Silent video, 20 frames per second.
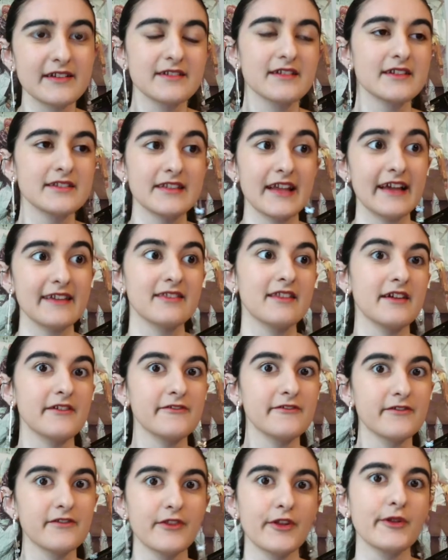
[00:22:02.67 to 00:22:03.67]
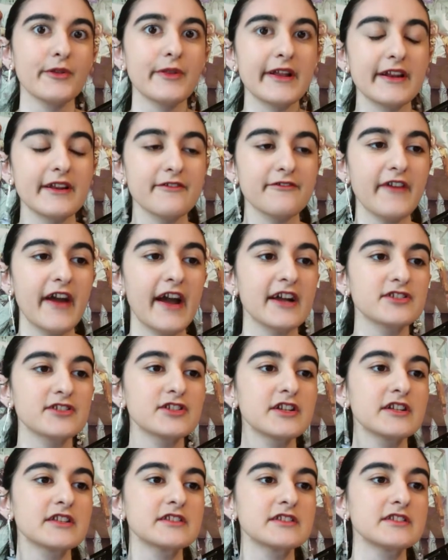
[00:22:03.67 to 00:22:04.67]
because I love Lolita
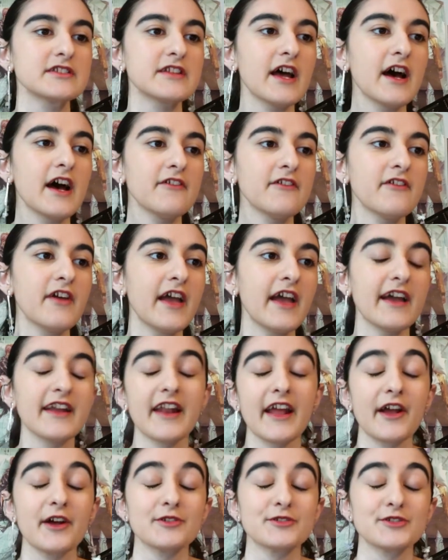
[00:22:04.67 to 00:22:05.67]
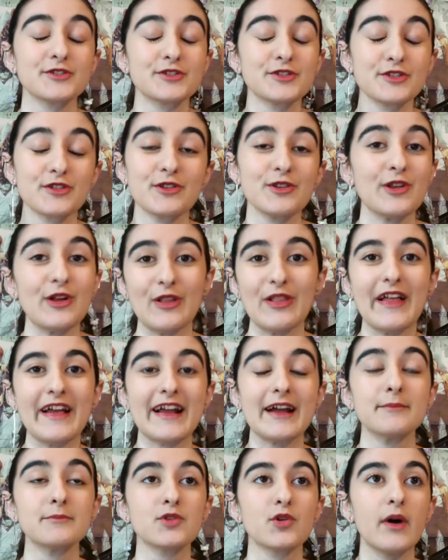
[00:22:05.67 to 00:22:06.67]
fashion and stuff, and I also just look like
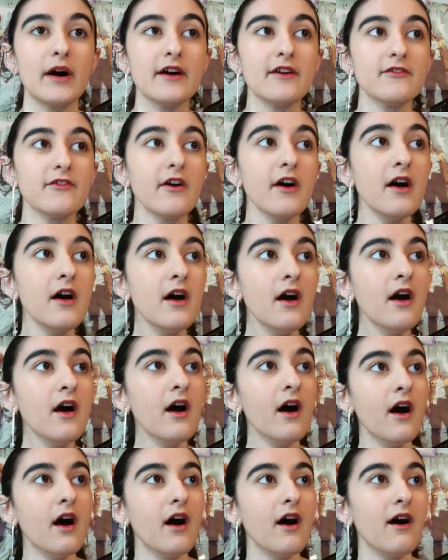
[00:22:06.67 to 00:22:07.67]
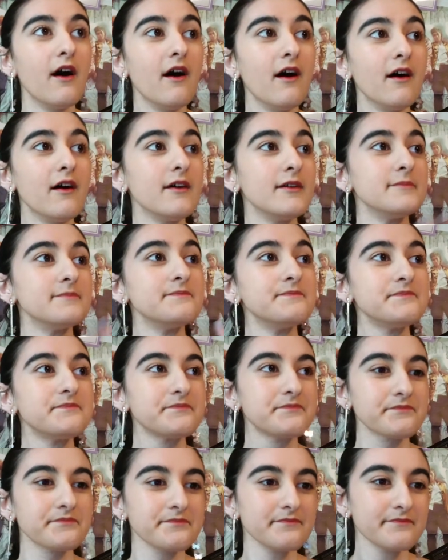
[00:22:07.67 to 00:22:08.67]
I'm 12. And
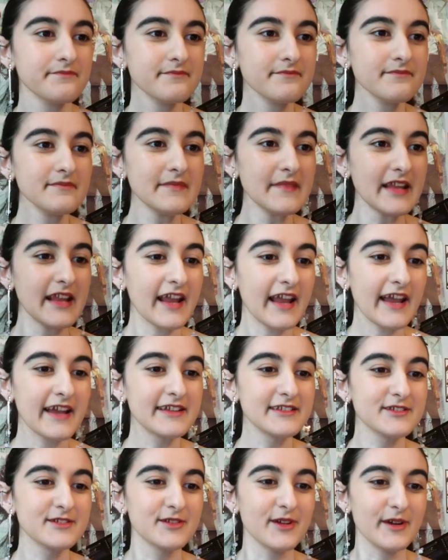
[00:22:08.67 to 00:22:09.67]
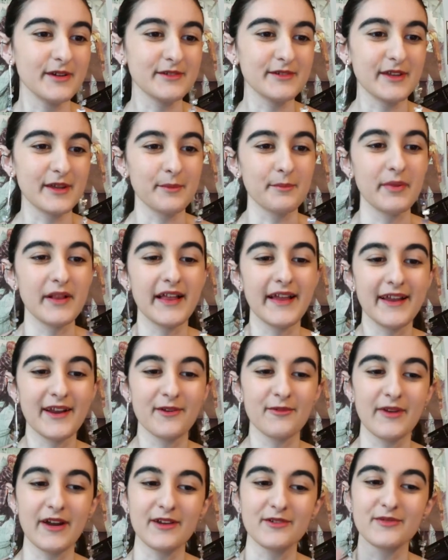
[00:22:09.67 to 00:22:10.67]
so I was like playing
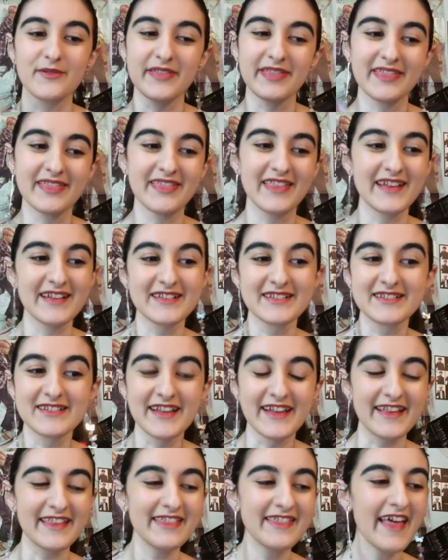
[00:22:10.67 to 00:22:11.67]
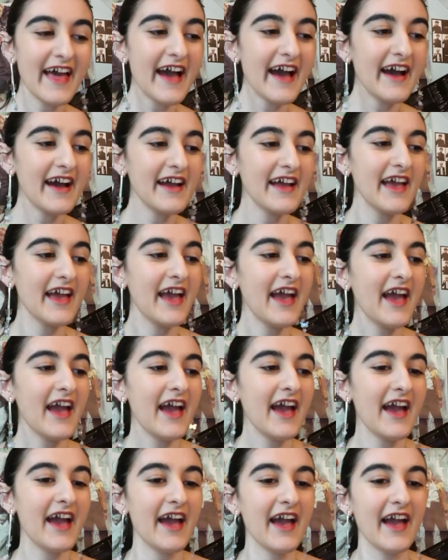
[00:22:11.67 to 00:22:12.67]
around with things like that,
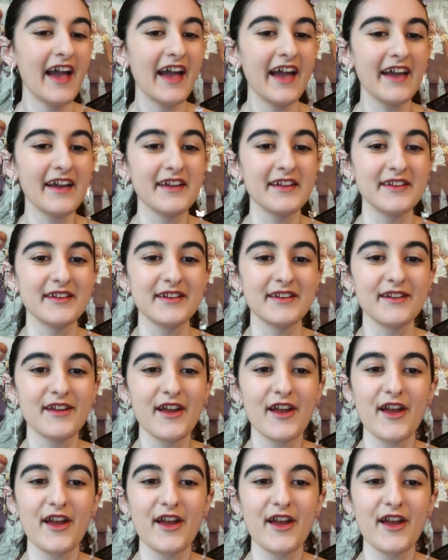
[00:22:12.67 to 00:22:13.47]
and